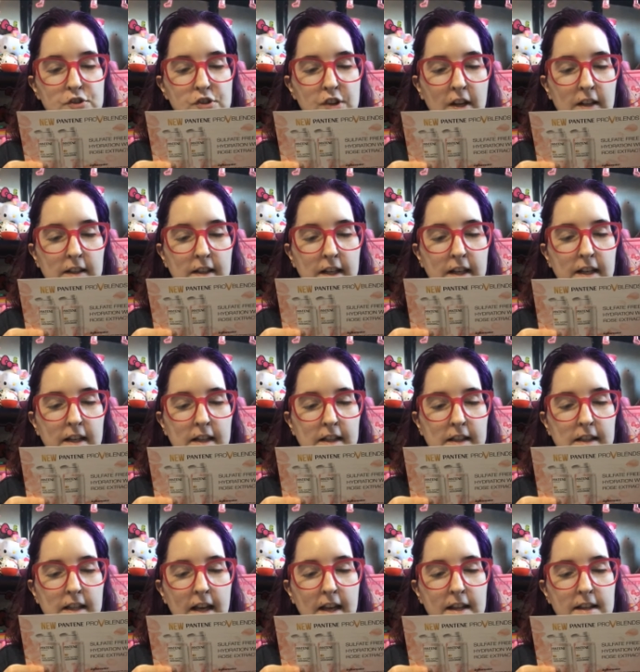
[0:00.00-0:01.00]
gently
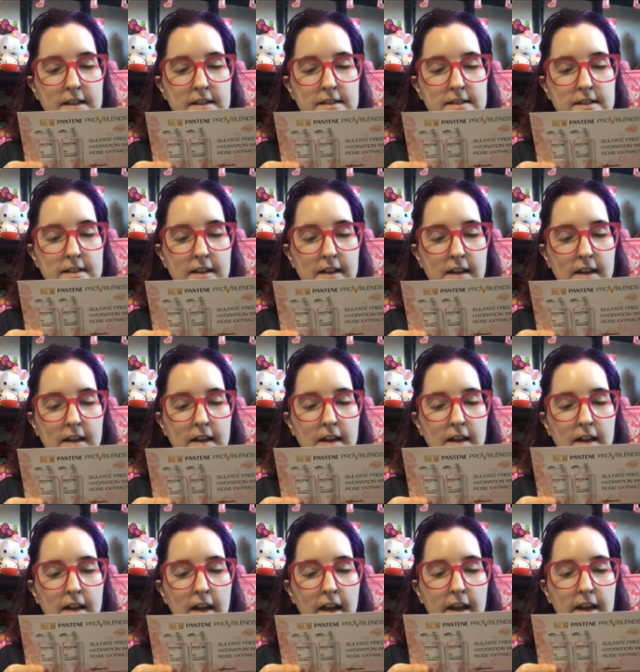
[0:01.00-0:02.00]
cleanse
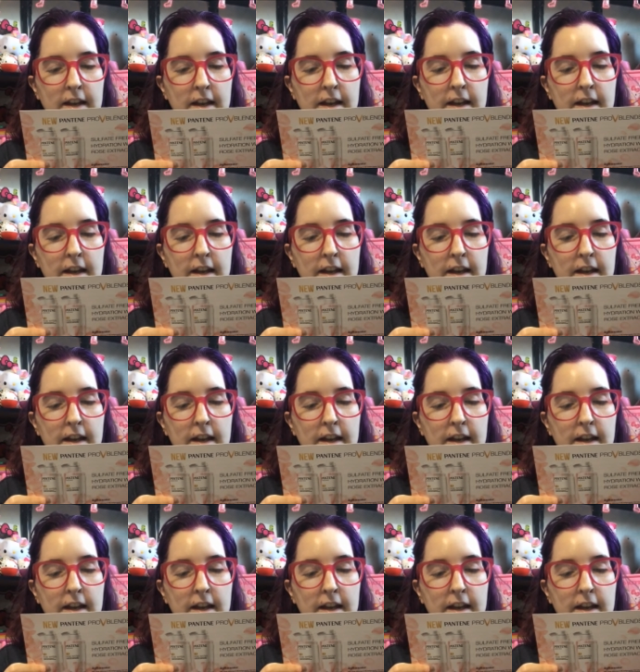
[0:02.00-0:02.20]
and